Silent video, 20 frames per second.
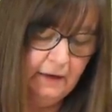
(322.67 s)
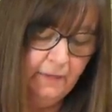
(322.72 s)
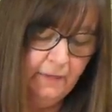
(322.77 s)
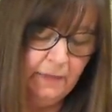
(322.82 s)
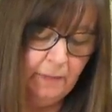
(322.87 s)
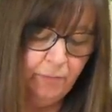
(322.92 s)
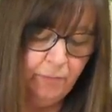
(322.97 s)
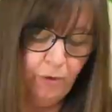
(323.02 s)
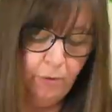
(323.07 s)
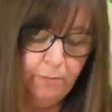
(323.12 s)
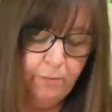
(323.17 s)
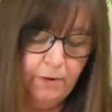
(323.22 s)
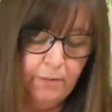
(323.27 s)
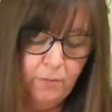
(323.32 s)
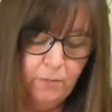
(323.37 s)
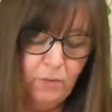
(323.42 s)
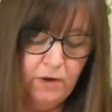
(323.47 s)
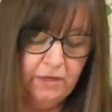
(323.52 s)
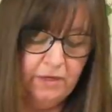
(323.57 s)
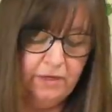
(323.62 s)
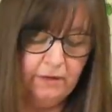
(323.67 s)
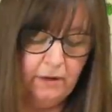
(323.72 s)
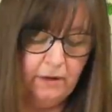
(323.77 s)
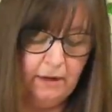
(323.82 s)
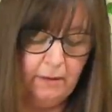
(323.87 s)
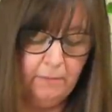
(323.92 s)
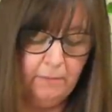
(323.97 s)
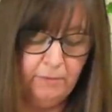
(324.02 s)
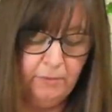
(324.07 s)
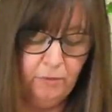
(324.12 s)
The problem with
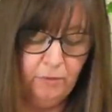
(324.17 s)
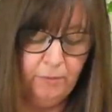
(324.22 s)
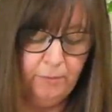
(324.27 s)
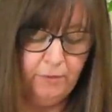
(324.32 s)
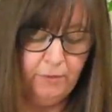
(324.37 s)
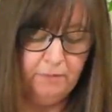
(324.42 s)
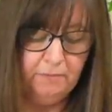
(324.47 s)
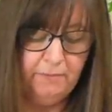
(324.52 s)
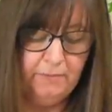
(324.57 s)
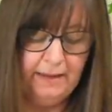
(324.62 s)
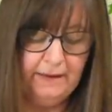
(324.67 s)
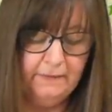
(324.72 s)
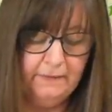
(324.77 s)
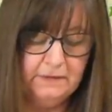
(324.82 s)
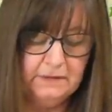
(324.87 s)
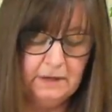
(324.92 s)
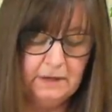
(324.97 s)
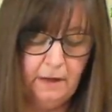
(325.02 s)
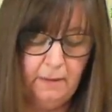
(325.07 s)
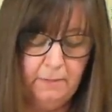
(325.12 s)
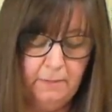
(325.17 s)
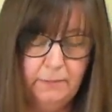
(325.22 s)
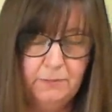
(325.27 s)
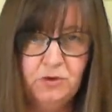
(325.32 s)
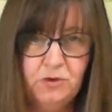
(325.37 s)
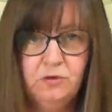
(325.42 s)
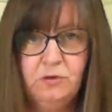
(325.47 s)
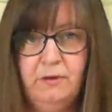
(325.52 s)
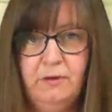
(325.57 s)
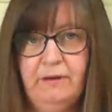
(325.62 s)
ballpoint pens, I'm
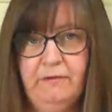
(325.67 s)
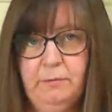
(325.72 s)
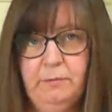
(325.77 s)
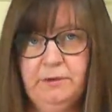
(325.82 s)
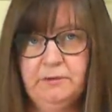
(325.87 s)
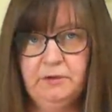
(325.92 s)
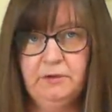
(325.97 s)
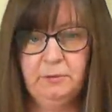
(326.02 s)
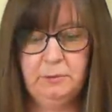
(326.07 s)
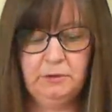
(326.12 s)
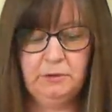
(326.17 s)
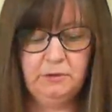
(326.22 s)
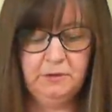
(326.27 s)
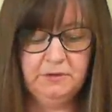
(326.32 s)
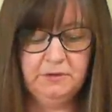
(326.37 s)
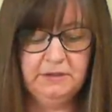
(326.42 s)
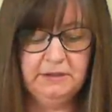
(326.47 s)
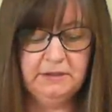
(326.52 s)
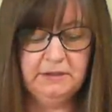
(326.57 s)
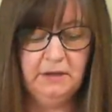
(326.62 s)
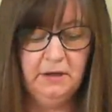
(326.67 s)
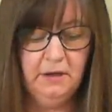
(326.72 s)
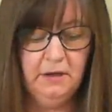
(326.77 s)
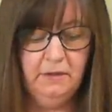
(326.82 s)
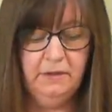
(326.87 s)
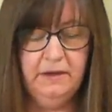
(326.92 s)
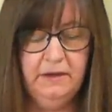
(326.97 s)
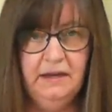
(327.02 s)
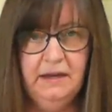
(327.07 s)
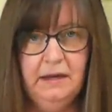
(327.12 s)
sure everybody's come across this,
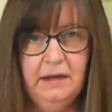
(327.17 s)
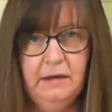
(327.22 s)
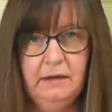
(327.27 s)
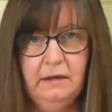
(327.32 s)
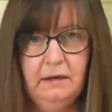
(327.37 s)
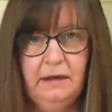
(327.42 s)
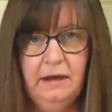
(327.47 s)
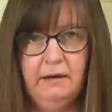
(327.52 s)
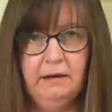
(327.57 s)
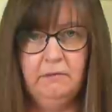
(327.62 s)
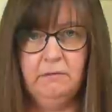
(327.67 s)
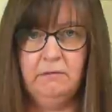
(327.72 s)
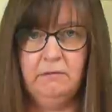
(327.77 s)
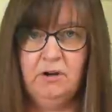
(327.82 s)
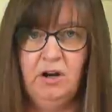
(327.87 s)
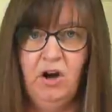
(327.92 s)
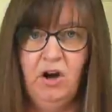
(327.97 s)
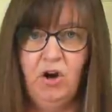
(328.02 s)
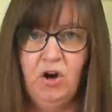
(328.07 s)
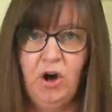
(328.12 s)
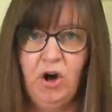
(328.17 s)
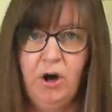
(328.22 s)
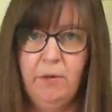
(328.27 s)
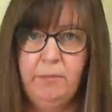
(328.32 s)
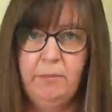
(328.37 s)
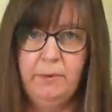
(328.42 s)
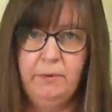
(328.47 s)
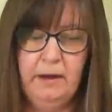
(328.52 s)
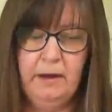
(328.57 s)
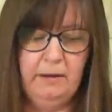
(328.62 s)
the ink can clog
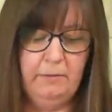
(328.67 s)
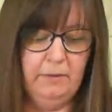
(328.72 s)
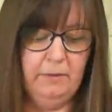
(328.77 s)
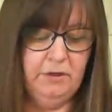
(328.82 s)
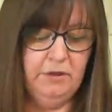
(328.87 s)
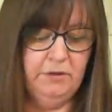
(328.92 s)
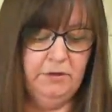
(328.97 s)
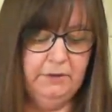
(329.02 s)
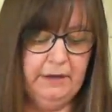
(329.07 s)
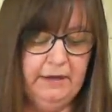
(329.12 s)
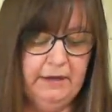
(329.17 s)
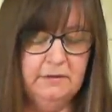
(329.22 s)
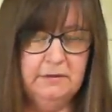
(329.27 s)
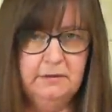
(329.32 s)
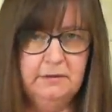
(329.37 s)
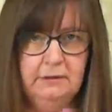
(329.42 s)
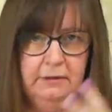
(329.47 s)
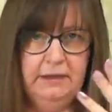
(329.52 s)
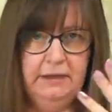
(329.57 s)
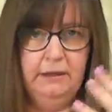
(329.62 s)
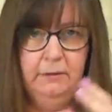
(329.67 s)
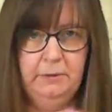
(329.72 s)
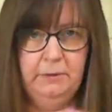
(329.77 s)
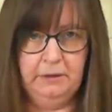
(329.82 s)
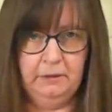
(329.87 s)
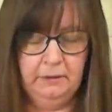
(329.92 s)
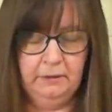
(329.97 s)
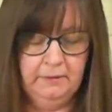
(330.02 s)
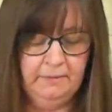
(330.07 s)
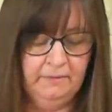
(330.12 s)
up and you get suddenly a
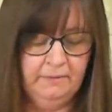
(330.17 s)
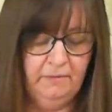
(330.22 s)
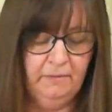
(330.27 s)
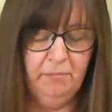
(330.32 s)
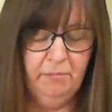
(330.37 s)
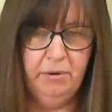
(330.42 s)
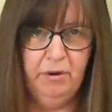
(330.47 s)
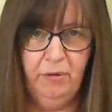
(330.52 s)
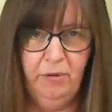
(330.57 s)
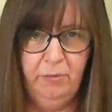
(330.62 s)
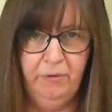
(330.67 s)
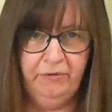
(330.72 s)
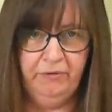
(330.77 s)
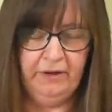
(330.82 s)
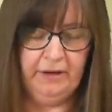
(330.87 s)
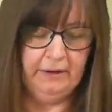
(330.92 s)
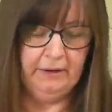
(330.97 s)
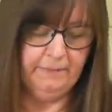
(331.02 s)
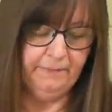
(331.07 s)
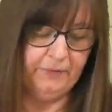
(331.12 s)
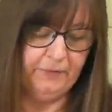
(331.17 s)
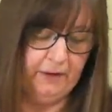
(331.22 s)
big blob of it.